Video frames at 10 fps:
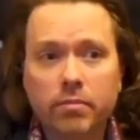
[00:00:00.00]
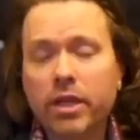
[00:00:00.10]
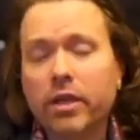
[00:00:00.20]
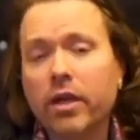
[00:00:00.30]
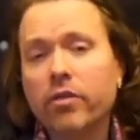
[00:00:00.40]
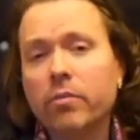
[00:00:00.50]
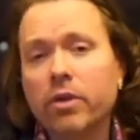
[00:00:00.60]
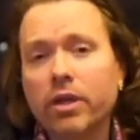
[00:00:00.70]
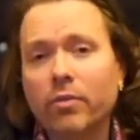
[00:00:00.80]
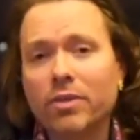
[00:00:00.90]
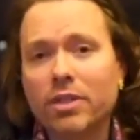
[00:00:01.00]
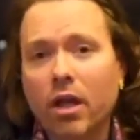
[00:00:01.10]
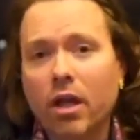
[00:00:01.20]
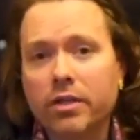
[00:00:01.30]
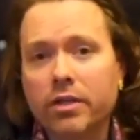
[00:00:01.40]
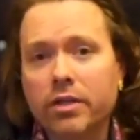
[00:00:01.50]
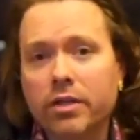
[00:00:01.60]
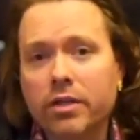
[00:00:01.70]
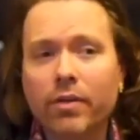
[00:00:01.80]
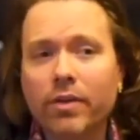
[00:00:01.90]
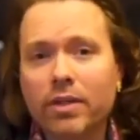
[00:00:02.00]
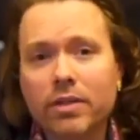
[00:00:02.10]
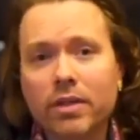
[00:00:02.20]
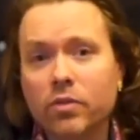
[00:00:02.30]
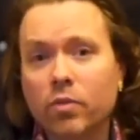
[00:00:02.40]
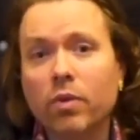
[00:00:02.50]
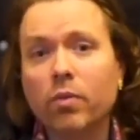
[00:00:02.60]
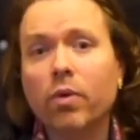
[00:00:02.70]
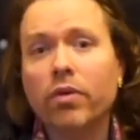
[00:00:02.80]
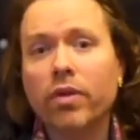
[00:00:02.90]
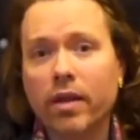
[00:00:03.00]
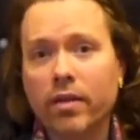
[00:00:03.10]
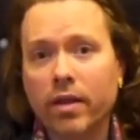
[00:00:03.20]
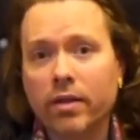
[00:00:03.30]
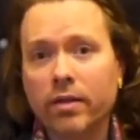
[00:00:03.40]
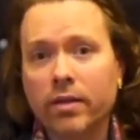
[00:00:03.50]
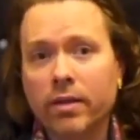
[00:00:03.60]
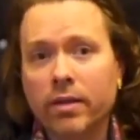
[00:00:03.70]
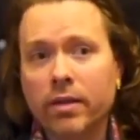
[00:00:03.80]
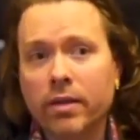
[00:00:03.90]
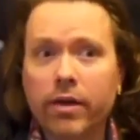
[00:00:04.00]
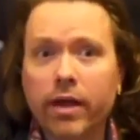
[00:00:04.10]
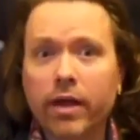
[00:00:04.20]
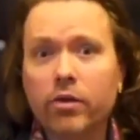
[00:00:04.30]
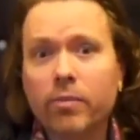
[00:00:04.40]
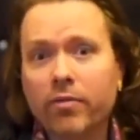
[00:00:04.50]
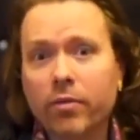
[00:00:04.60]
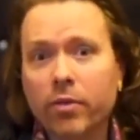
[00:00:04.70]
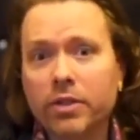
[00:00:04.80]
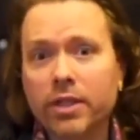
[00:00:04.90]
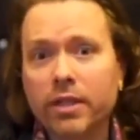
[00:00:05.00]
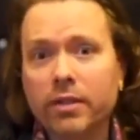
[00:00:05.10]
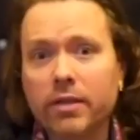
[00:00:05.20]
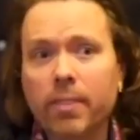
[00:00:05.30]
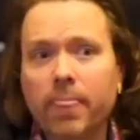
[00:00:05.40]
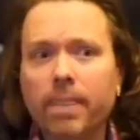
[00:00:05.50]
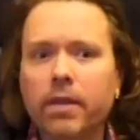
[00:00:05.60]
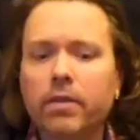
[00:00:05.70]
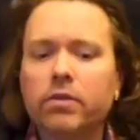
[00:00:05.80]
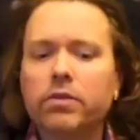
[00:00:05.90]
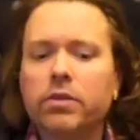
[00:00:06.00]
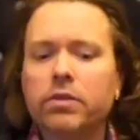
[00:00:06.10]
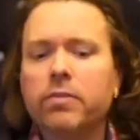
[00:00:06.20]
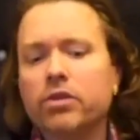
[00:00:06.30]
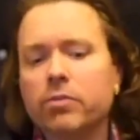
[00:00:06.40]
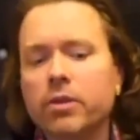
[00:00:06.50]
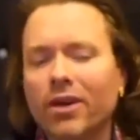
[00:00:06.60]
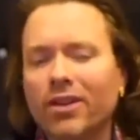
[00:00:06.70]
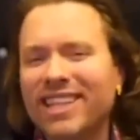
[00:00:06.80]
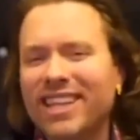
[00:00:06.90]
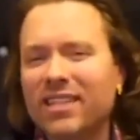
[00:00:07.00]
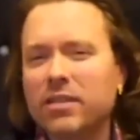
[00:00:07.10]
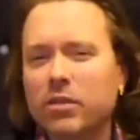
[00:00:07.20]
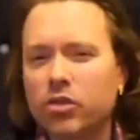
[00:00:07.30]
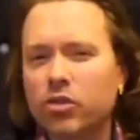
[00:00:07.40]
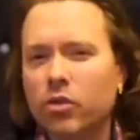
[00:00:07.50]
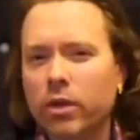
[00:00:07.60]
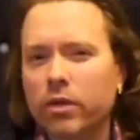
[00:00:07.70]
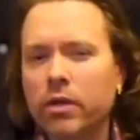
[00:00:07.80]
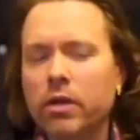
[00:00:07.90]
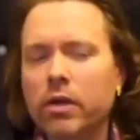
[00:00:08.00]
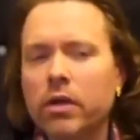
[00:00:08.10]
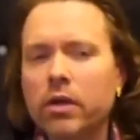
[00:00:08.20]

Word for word: probably another million was lost back when these things weren't worth anything. Now you're down to about 14. I mean, there's this measurement called days destroyed,